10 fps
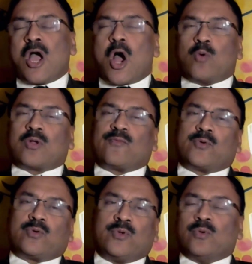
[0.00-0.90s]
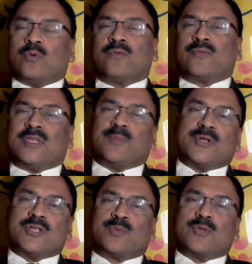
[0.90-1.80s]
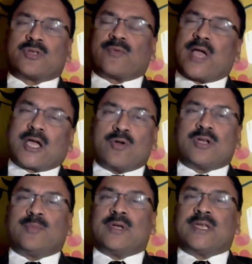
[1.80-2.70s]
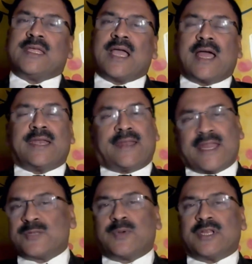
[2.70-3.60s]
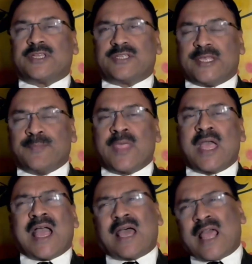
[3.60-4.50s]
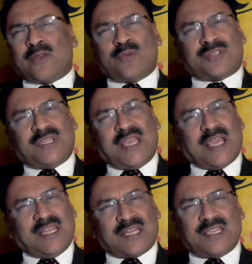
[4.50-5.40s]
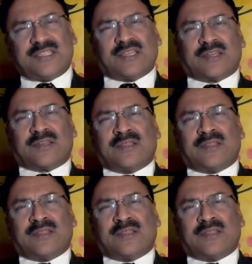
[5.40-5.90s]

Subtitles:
out of tune with the principles of accountability and transparency, and I don't see any reason